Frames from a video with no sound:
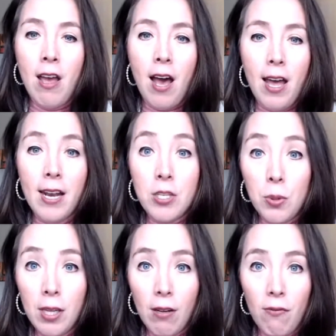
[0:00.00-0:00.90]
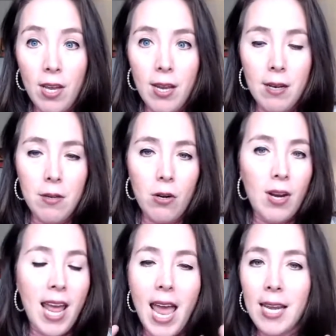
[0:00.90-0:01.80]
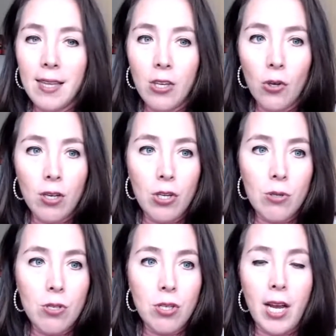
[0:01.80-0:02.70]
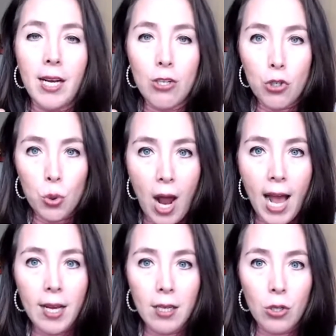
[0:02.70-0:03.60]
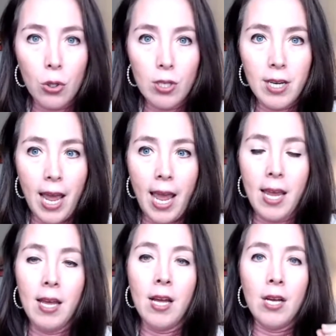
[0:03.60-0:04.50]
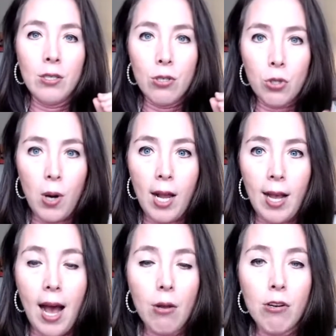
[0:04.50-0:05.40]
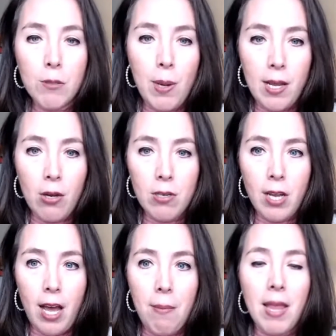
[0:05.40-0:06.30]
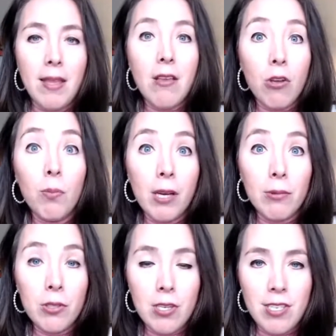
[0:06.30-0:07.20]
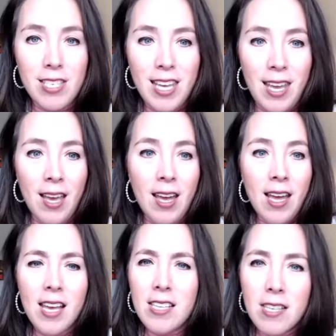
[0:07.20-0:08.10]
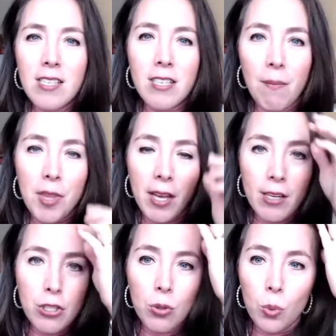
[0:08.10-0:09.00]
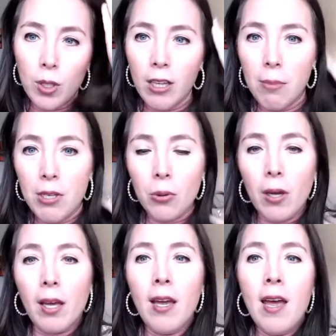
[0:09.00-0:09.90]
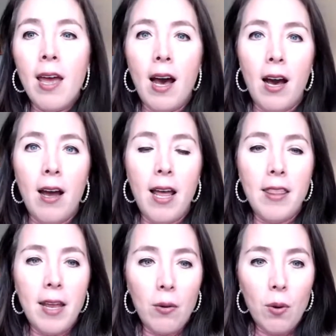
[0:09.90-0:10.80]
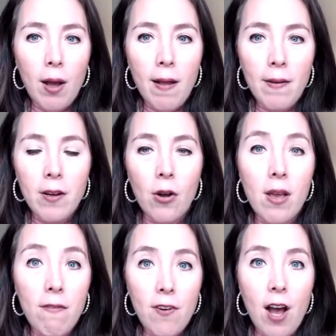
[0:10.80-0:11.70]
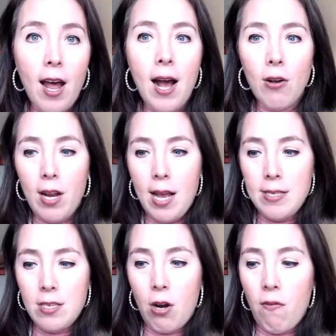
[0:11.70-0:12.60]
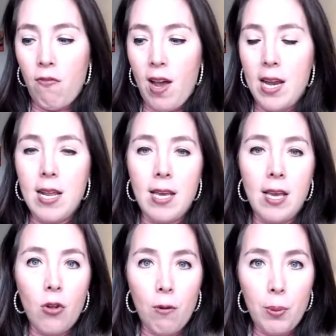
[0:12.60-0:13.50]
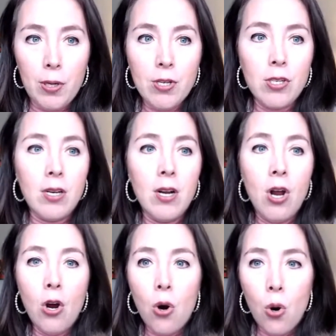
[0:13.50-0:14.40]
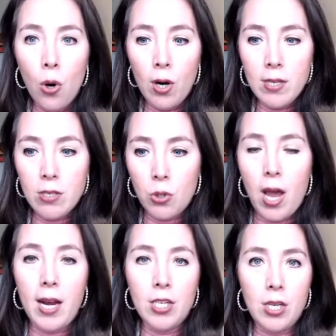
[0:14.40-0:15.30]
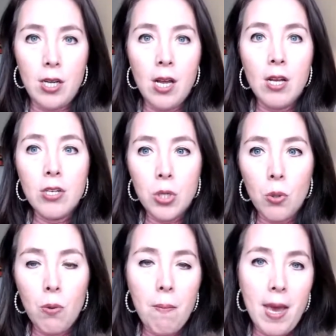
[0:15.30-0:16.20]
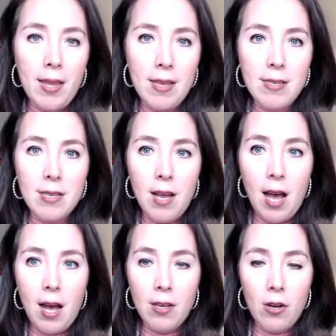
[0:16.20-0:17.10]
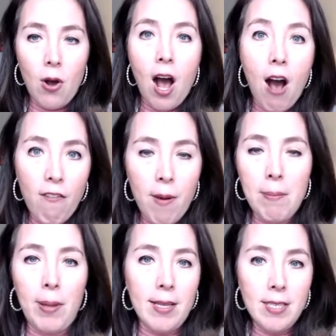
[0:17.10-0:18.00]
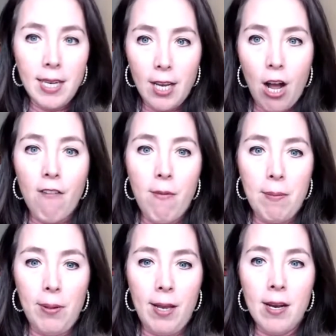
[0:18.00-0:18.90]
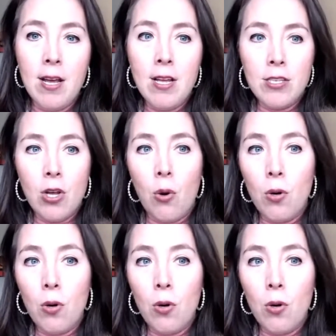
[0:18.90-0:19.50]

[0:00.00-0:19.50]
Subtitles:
and it's really convenient, and anything you can use to kind of track your day, to track how you're spending your time, and then you'll be able to see, is this something I should really be doing? And then, if not, how can I start finding either a person or a strategy to make this, off my plate, to take it off my plate? So